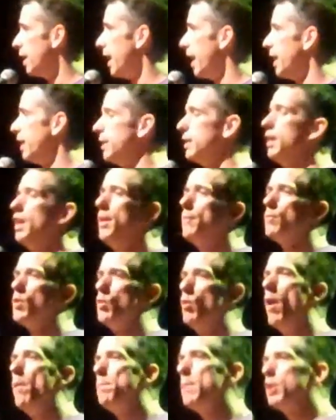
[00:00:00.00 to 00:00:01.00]
And
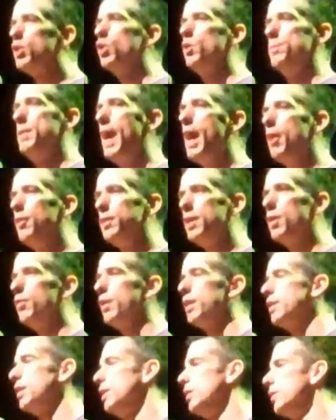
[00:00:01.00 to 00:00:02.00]
you won't be goobed out
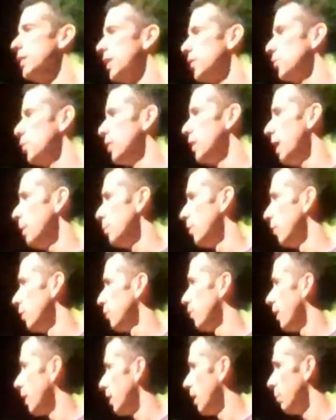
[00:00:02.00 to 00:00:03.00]
knowing that your next door neighbor
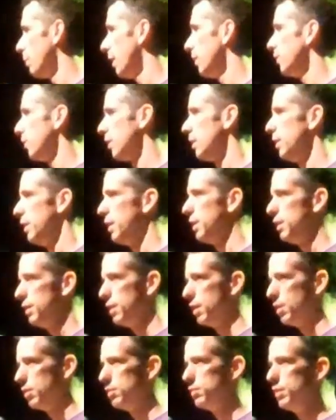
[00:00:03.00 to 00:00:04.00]
is fucking basically,
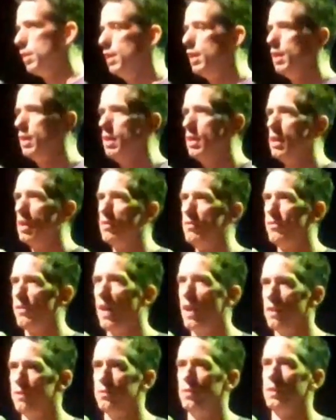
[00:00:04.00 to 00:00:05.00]
a
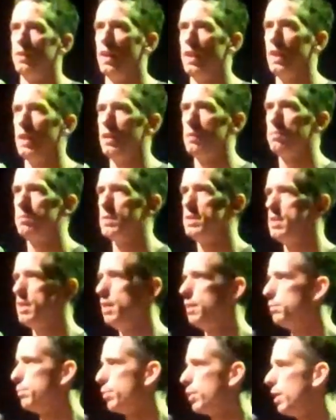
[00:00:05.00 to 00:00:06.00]
5'8"
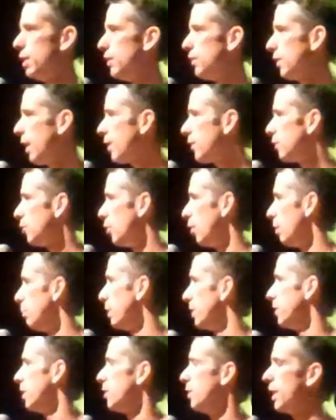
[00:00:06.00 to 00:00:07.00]
petite pretty sex toy,
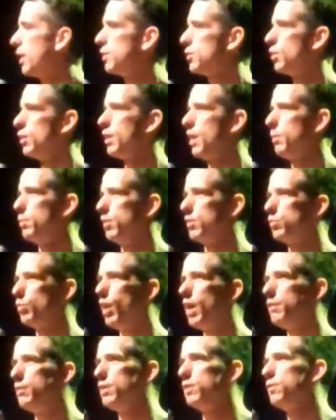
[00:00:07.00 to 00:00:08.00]
but that your next door neighbor's
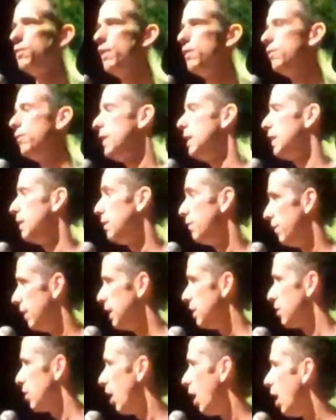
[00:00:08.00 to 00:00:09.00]
wife is 50
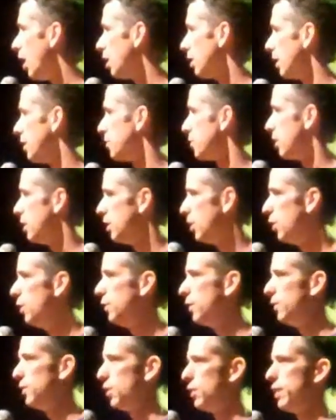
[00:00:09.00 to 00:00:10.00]
feet tall and she
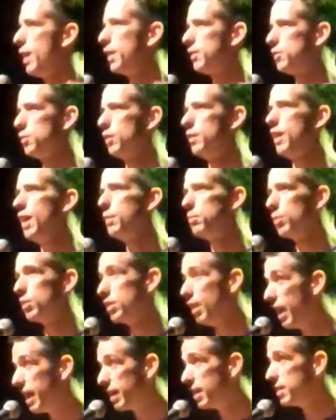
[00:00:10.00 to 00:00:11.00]
uses your next door neighbor
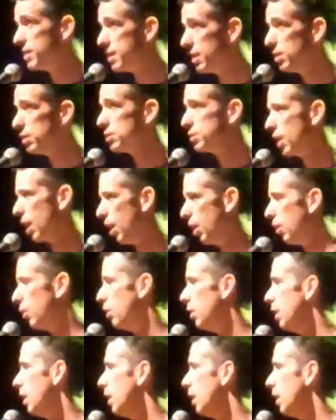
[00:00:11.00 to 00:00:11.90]
like a dildo.